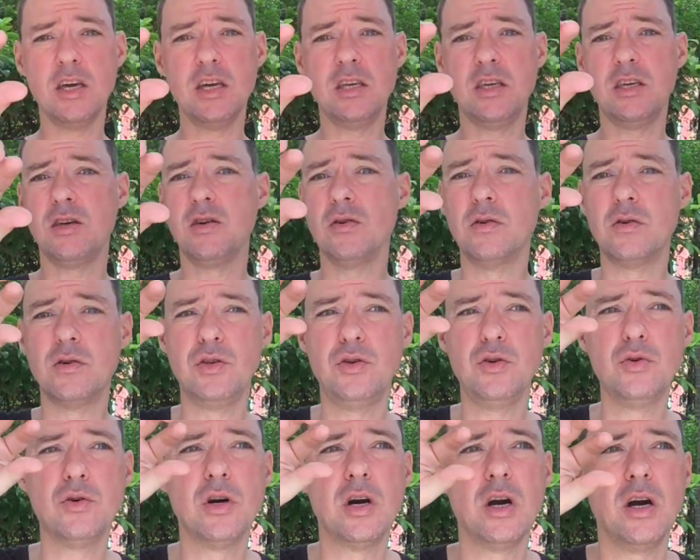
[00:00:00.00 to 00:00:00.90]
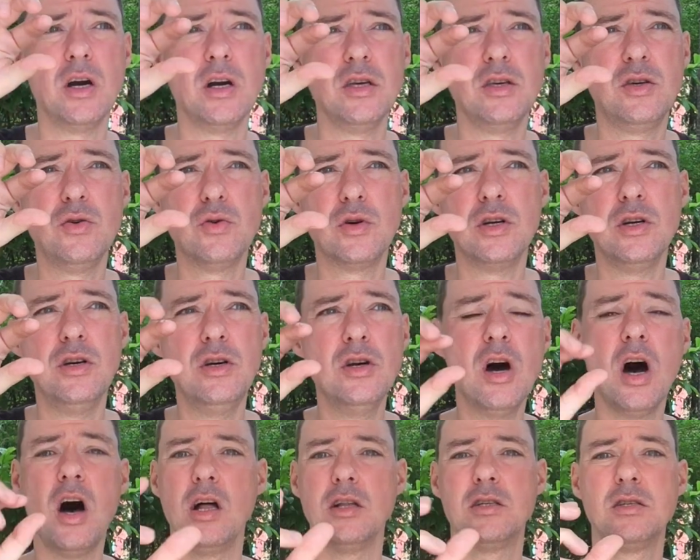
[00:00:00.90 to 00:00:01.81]
you're
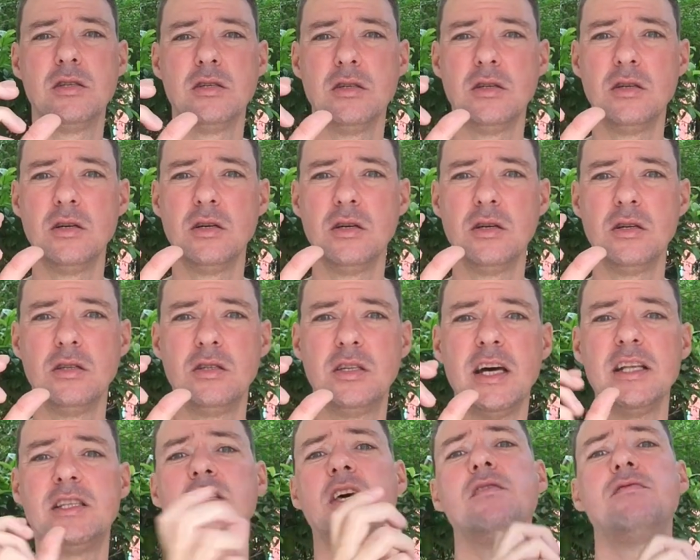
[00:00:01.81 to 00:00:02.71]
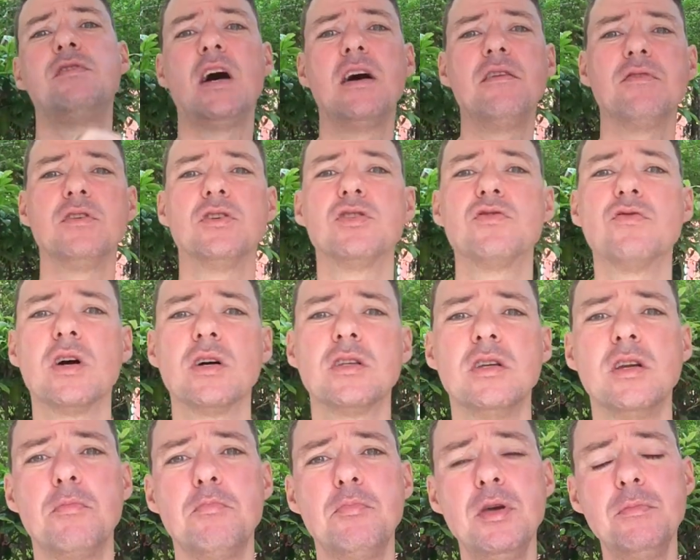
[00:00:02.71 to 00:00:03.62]
not that safe diving instructor
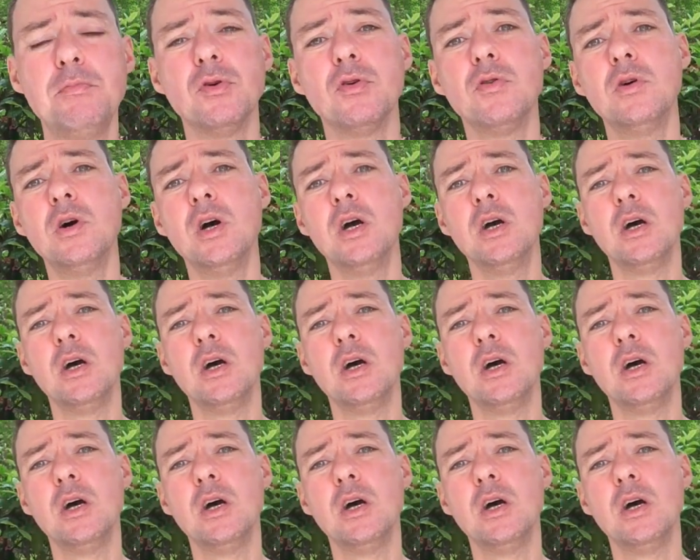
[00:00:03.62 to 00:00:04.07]
that people